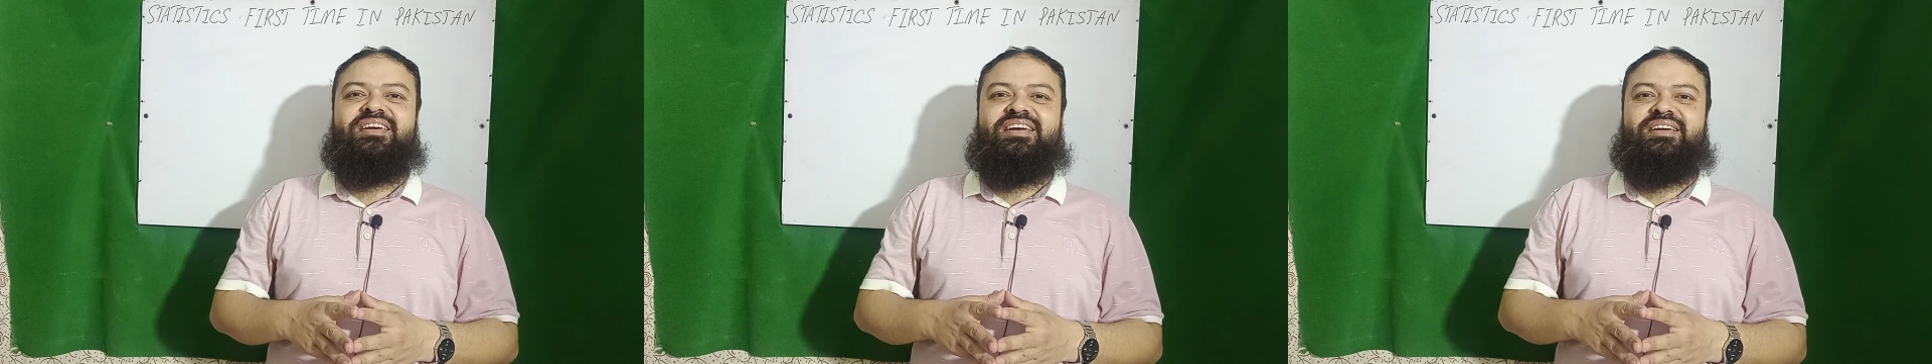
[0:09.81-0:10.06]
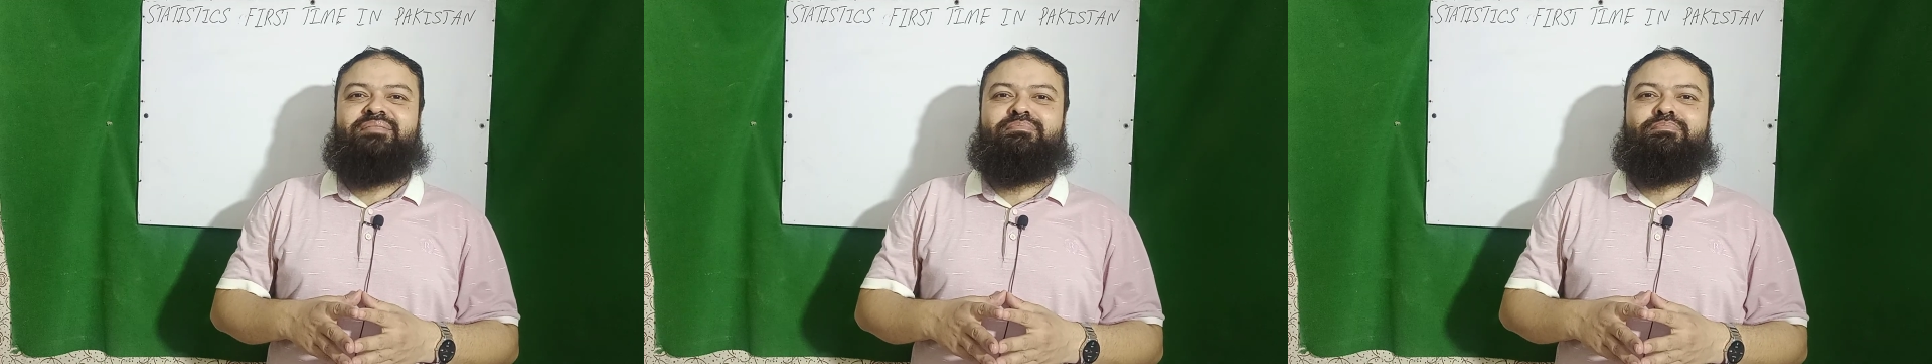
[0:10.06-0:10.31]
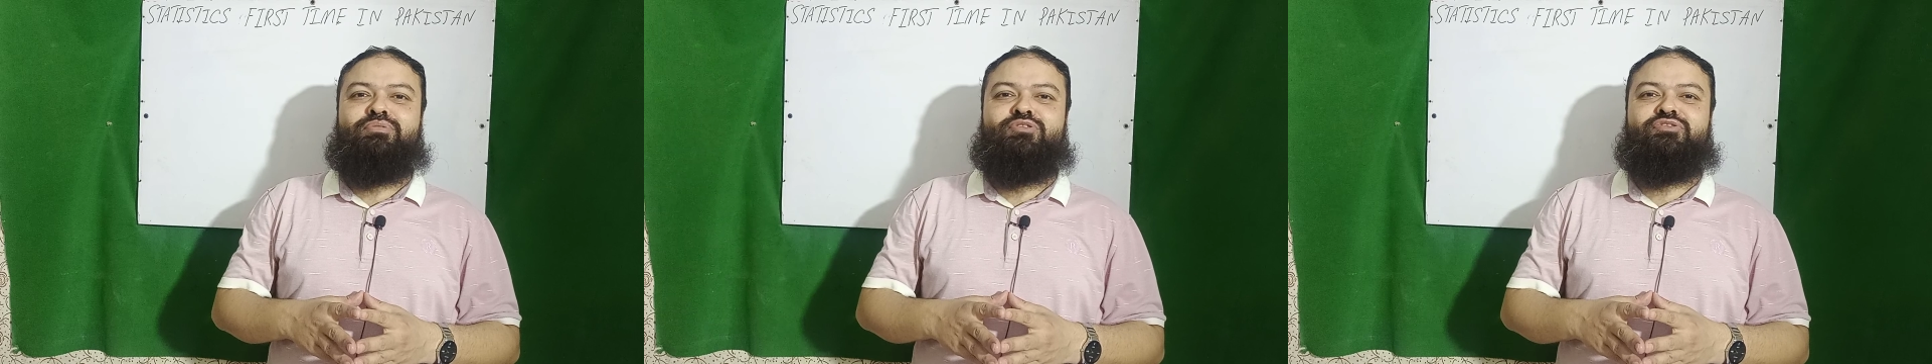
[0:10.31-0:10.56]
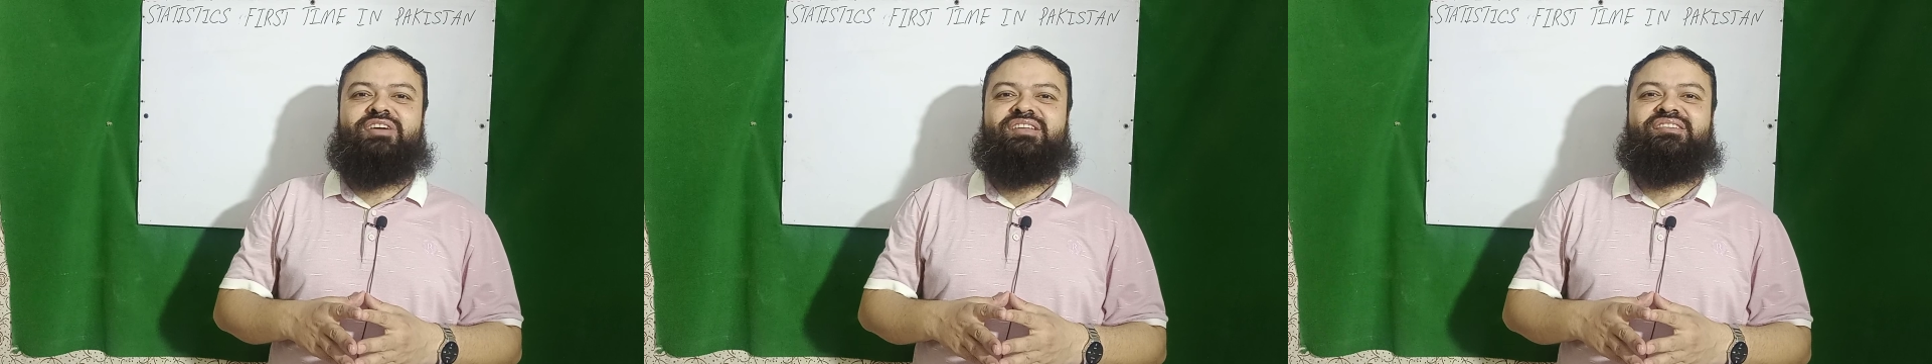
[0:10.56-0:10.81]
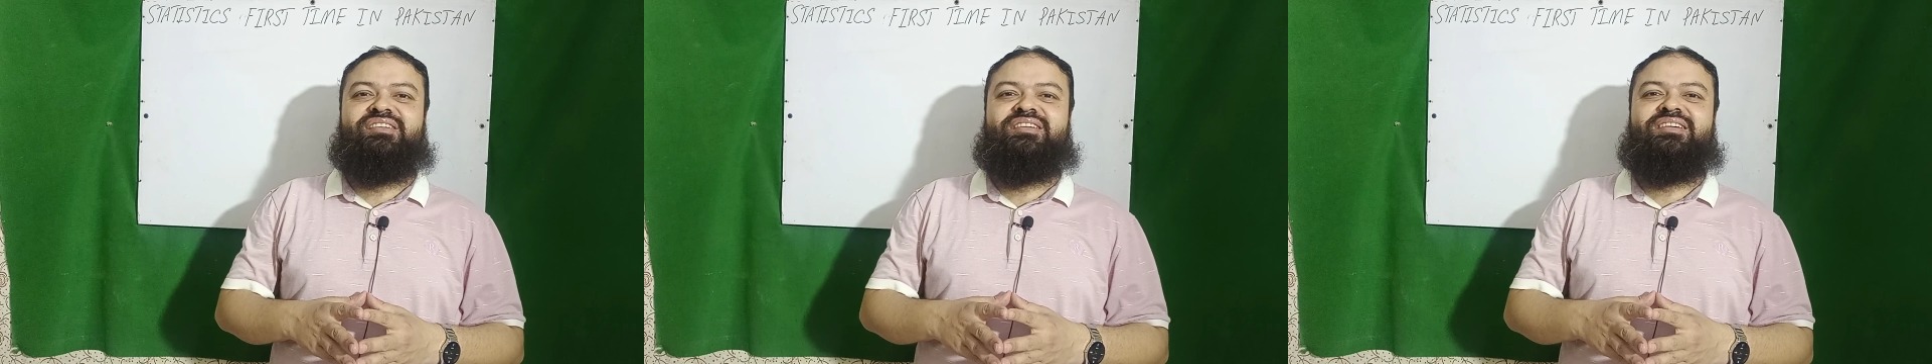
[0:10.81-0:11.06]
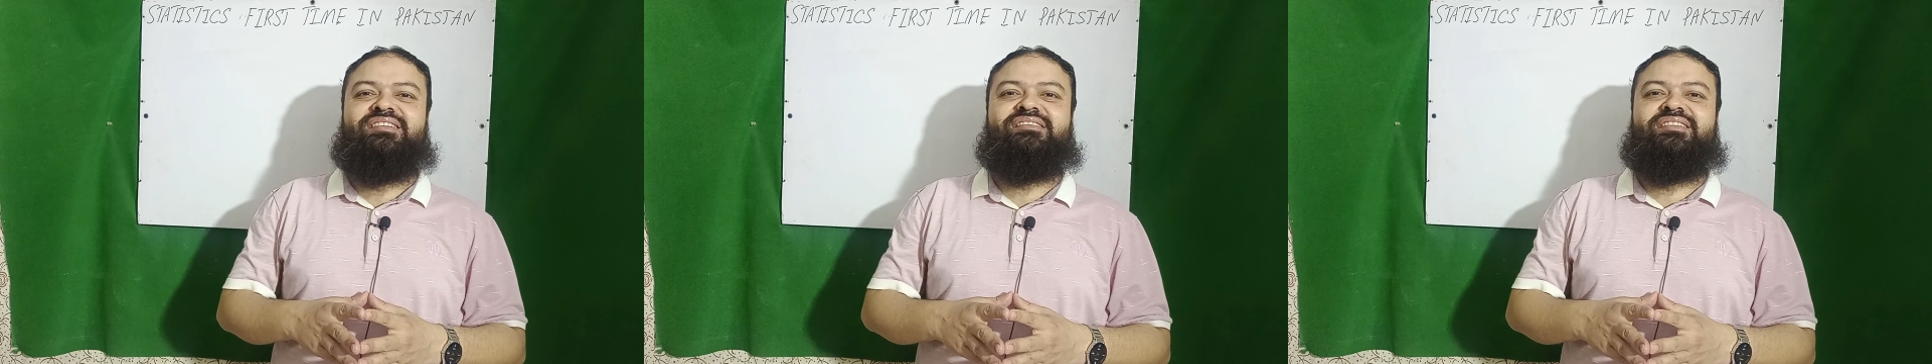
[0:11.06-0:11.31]
am Professor
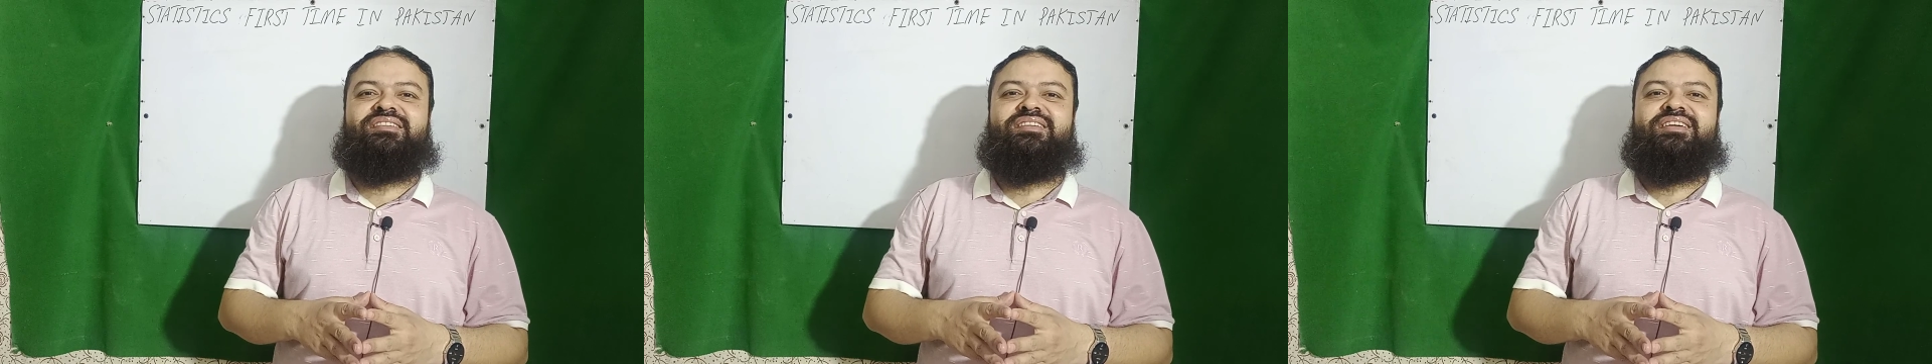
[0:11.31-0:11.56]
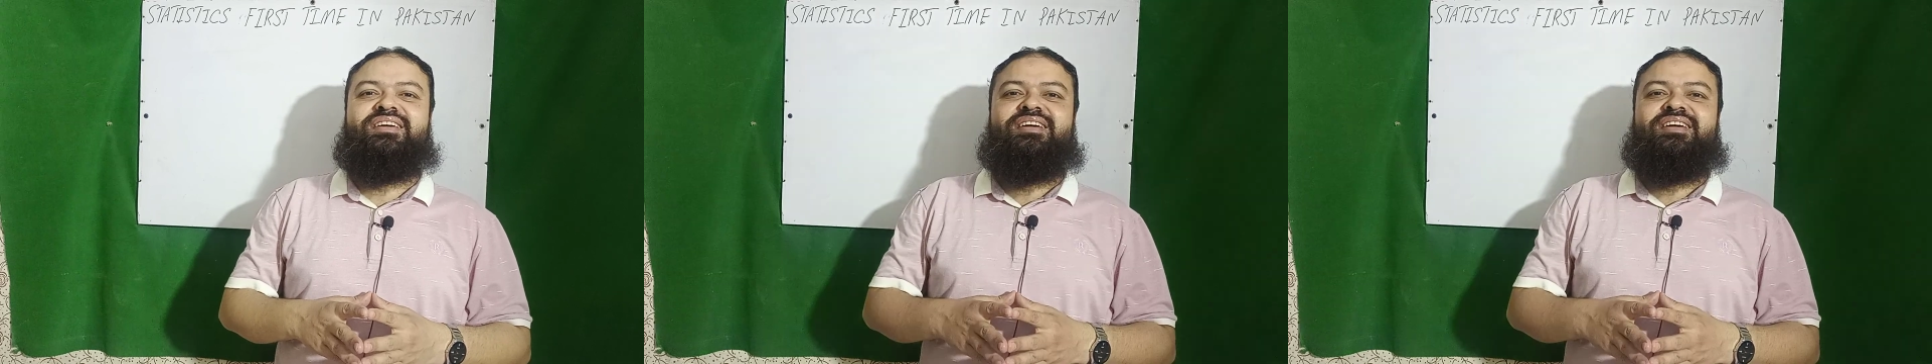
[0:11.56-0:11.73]
Hassan